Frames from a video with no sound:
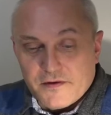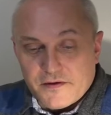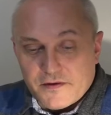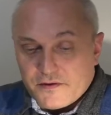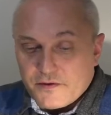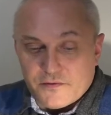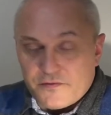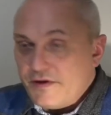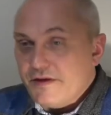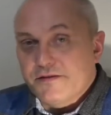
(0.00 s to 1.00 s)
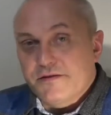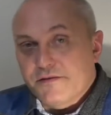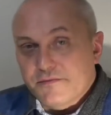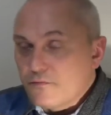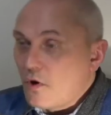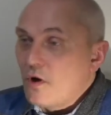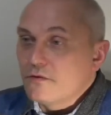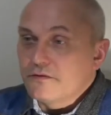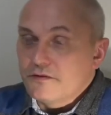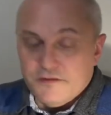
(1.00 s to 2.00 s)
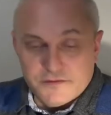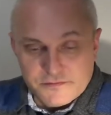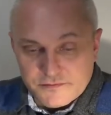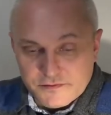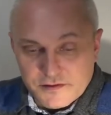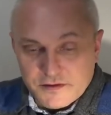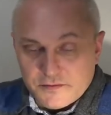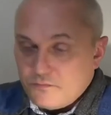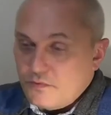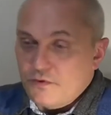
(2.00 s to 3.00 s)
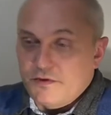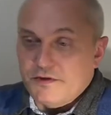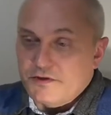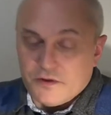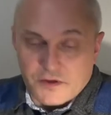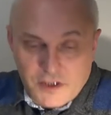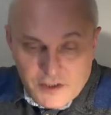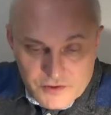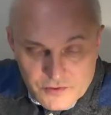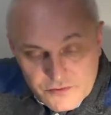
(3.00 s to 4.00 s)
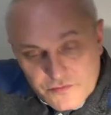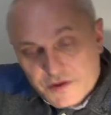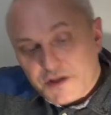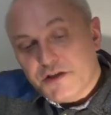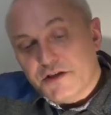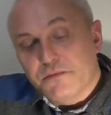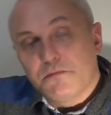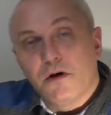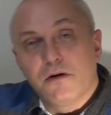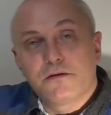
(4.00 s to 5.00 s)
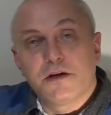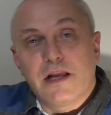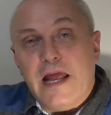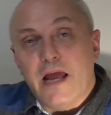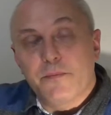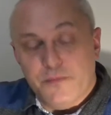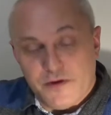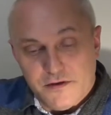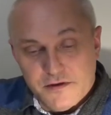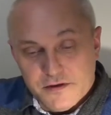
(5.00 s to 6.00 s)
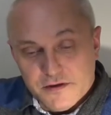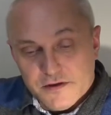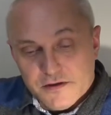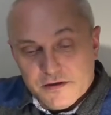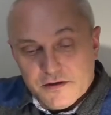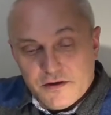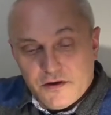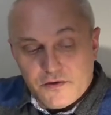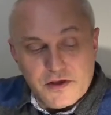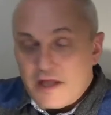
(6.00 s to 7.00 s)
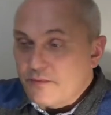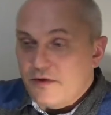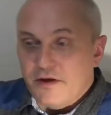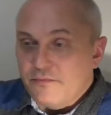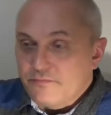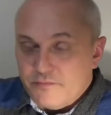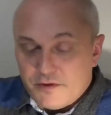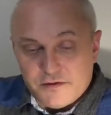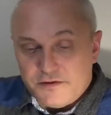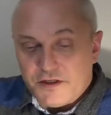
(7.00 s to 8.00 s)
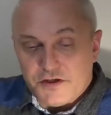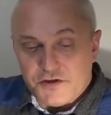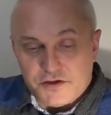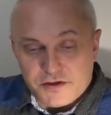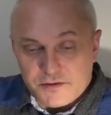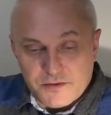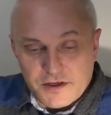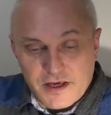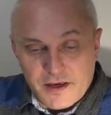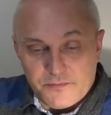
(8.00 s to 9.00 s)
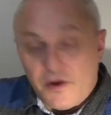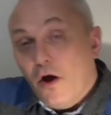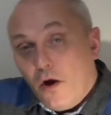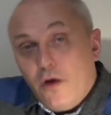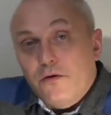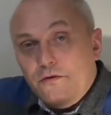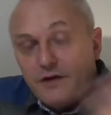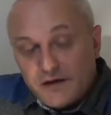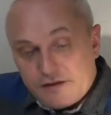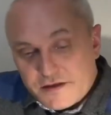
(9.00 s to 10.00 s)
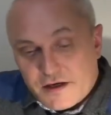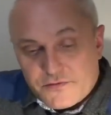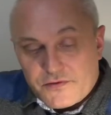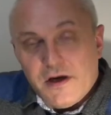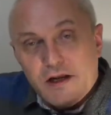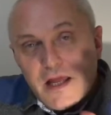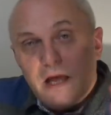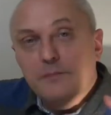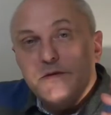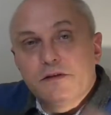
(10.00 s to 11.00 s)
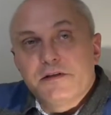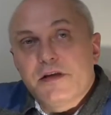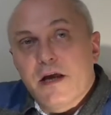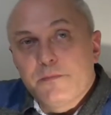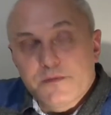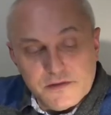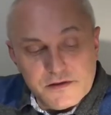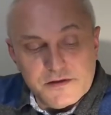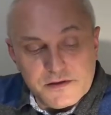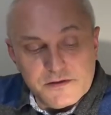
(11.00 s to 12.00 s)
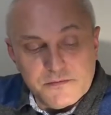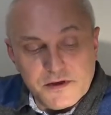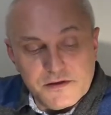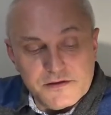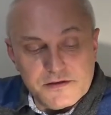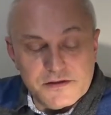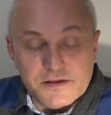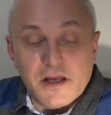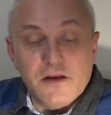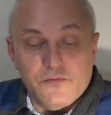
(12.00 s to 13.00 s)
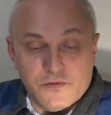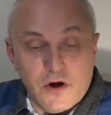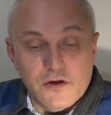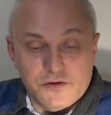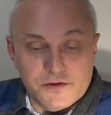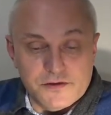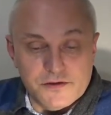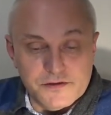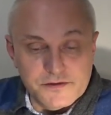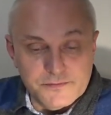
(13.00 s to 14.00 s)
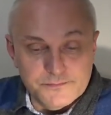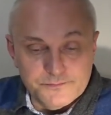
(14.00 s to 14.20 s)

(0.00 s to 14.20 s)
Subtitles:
This monk, Buddhist or Hindu, Christian monk and happy. You can be politician and be happy, or you can suffer. Emptiness means state of consciousness.